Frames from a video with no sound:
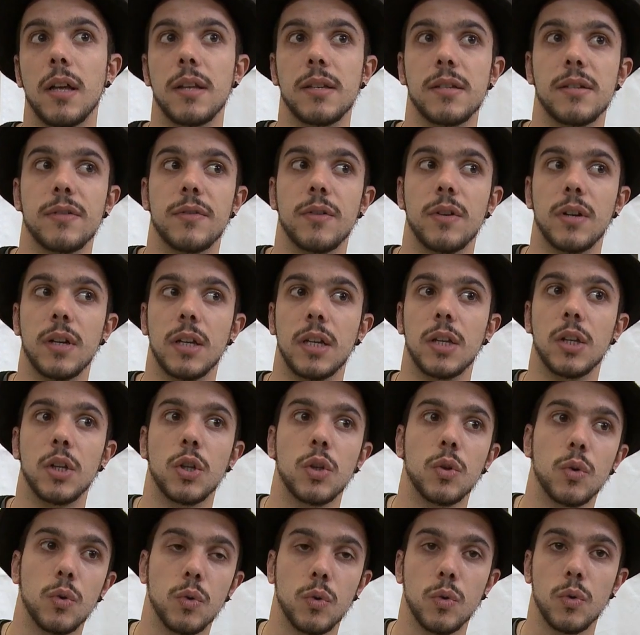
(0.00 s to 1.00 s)
is a very
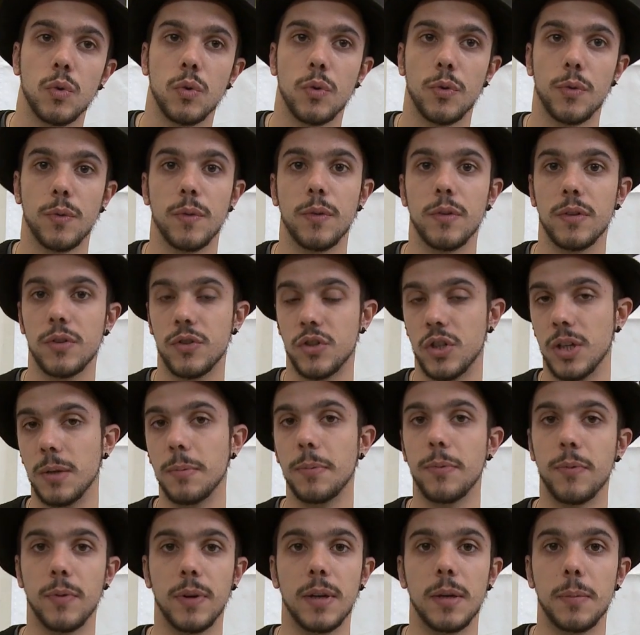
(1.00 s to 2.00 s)
new, cheap
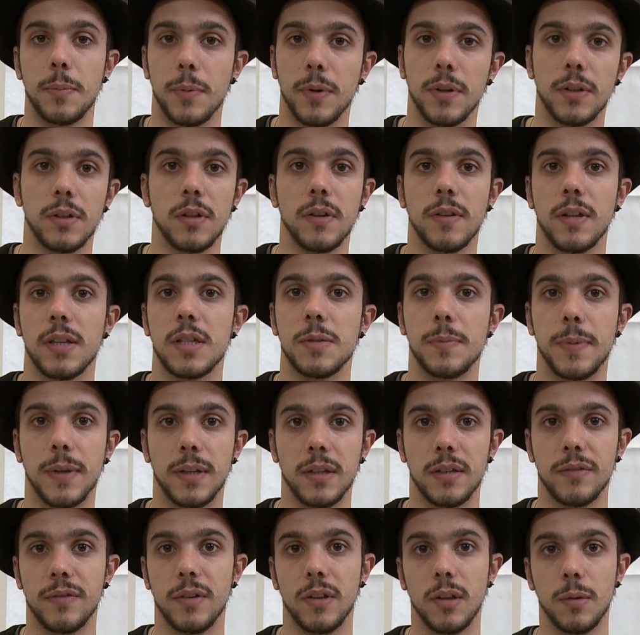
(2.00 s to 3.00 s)
3D printer that's
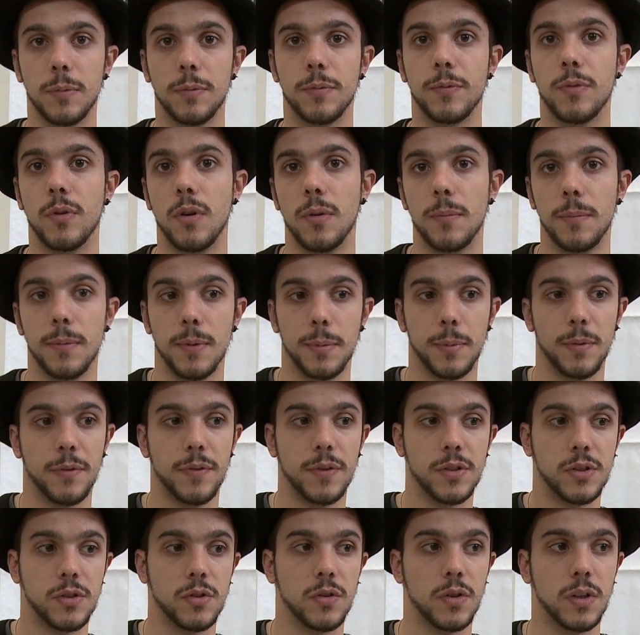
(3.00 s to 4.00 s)
being developed from a
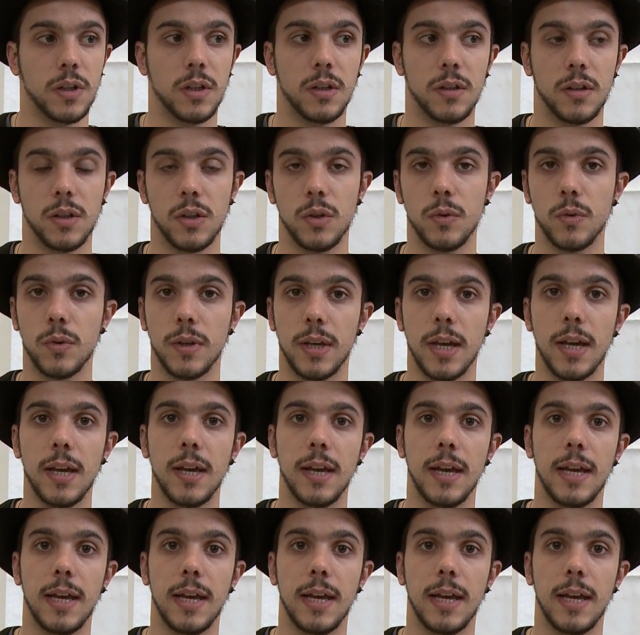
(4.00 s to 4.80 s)
professor in the UK,